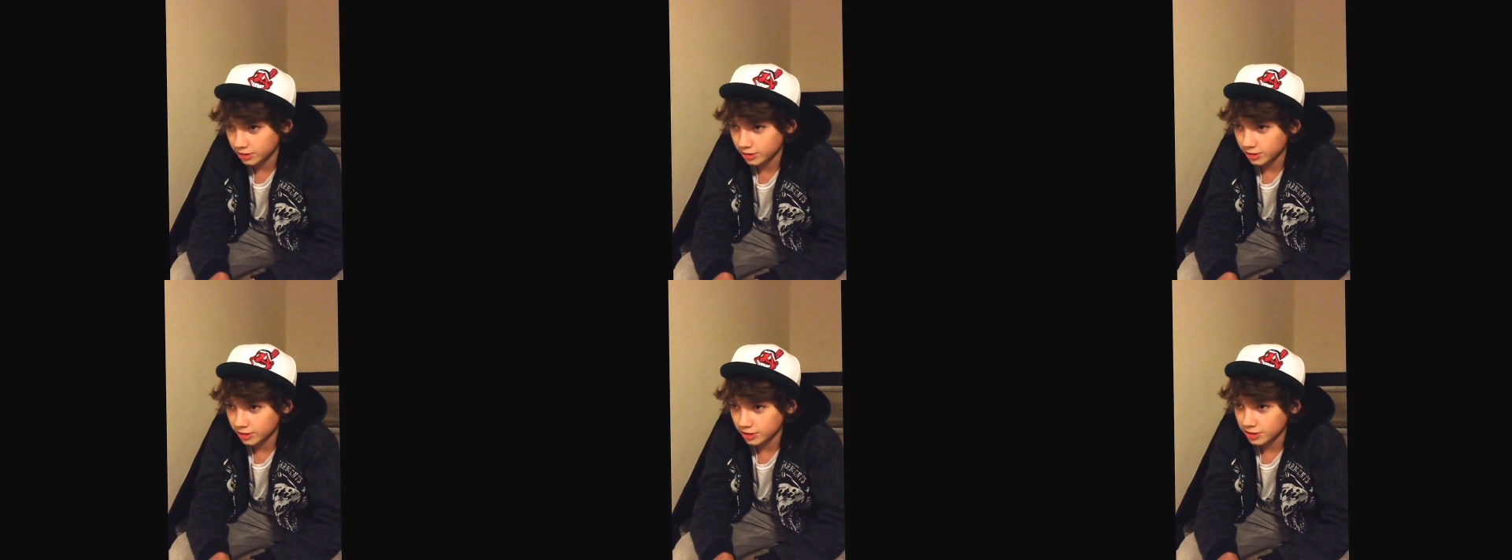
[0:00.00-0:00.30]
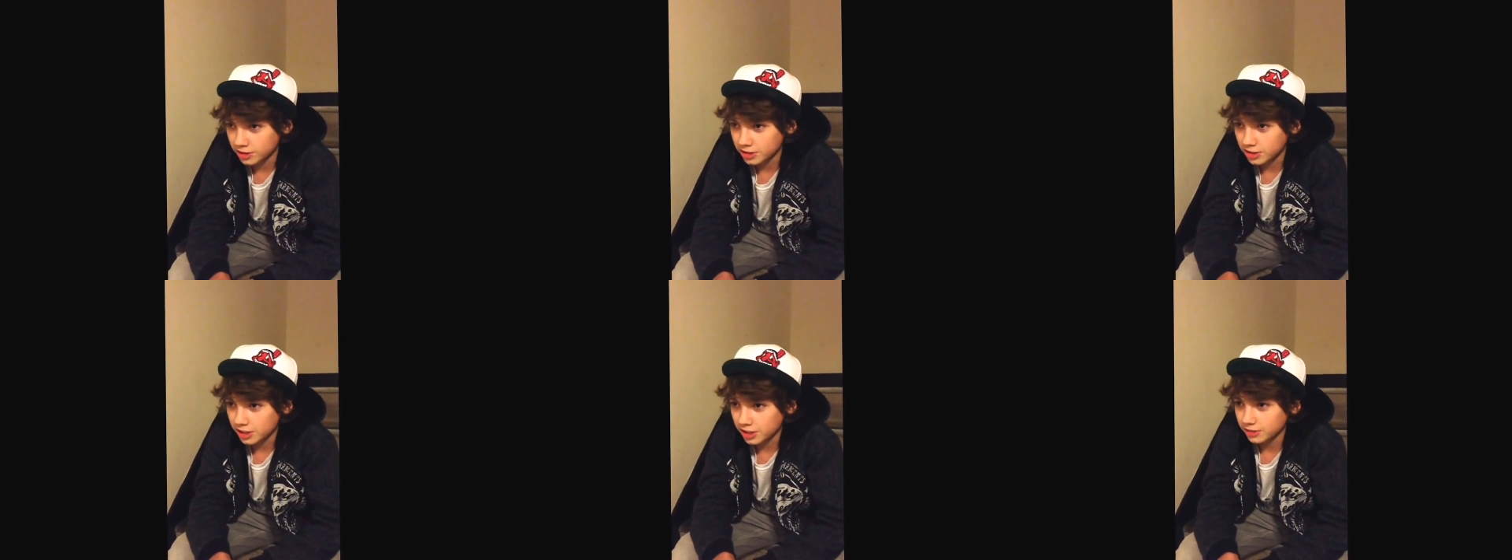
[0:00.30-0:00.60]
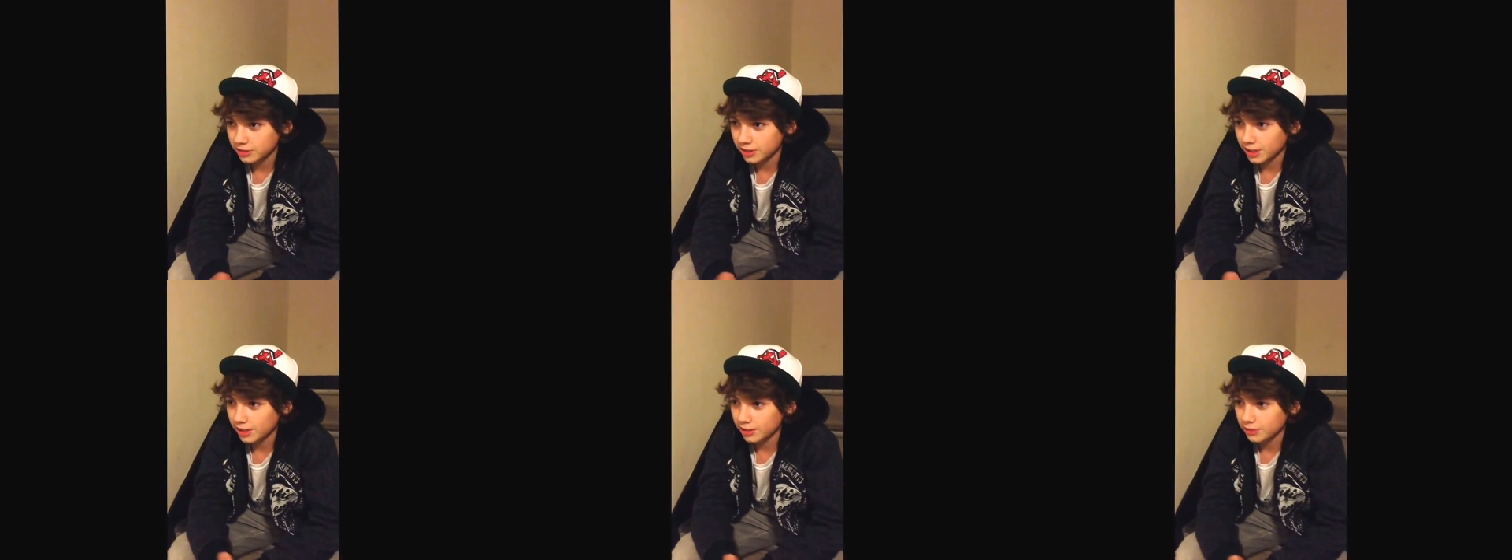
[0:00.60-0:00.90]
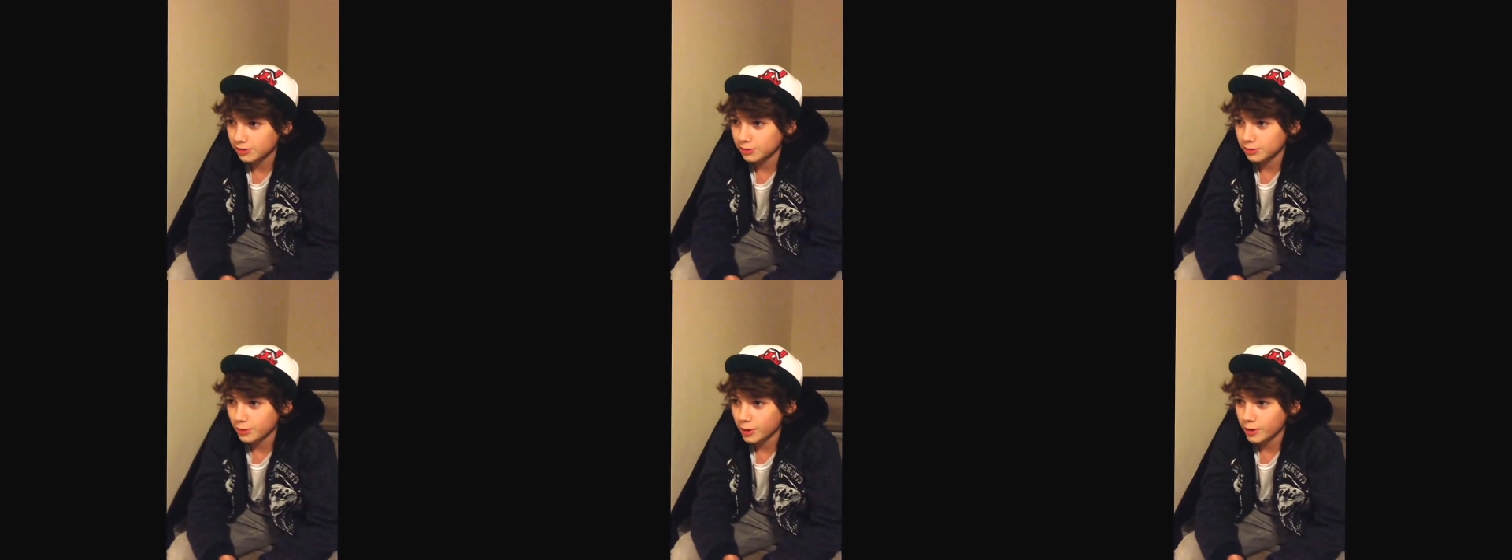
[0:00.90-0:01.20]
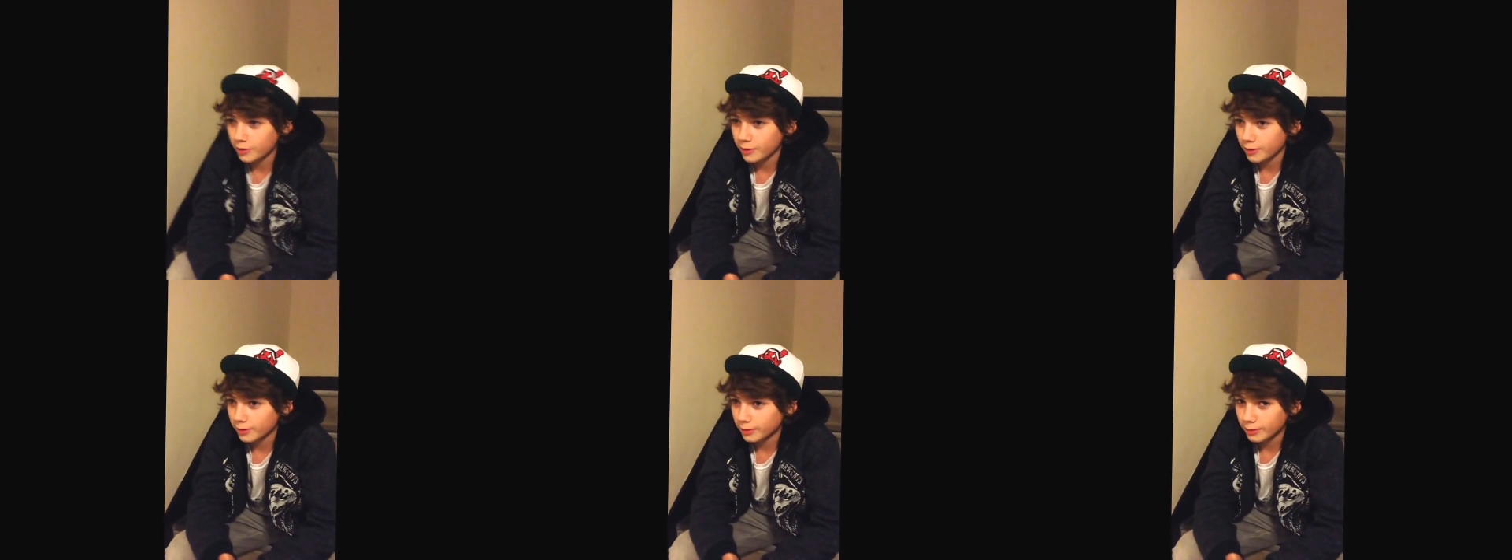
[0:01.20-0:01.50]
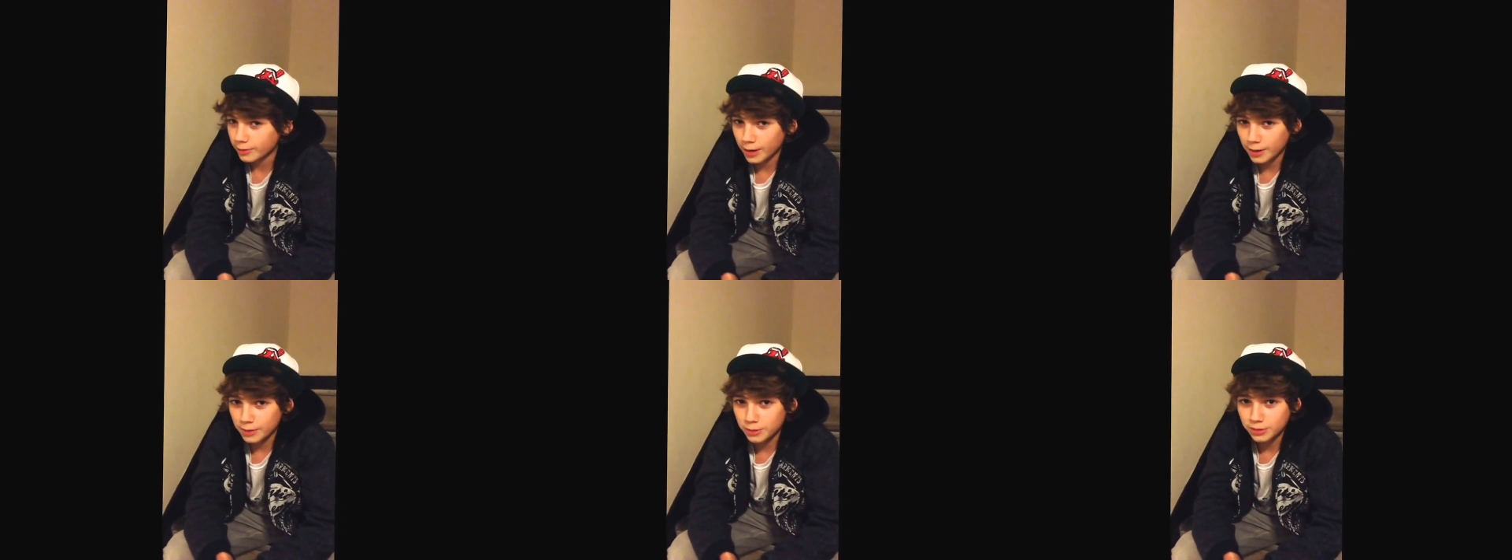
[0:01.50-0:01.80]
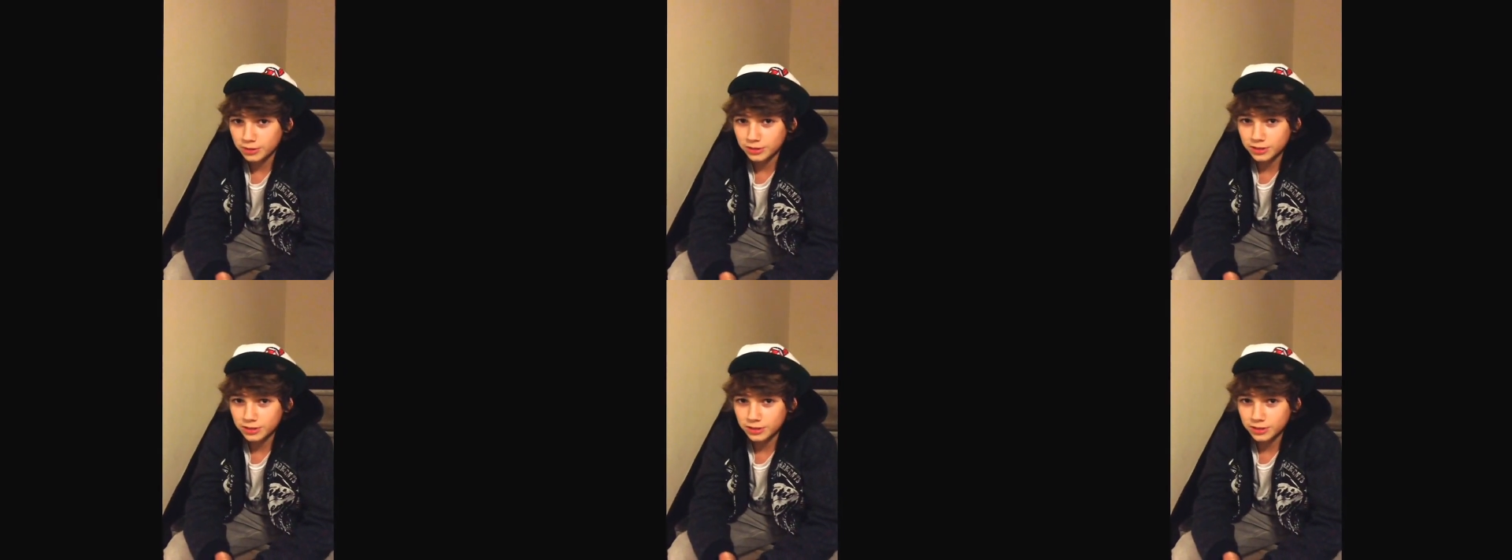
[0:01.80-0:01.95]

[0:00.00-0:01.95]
a shout out to my favourite rappers,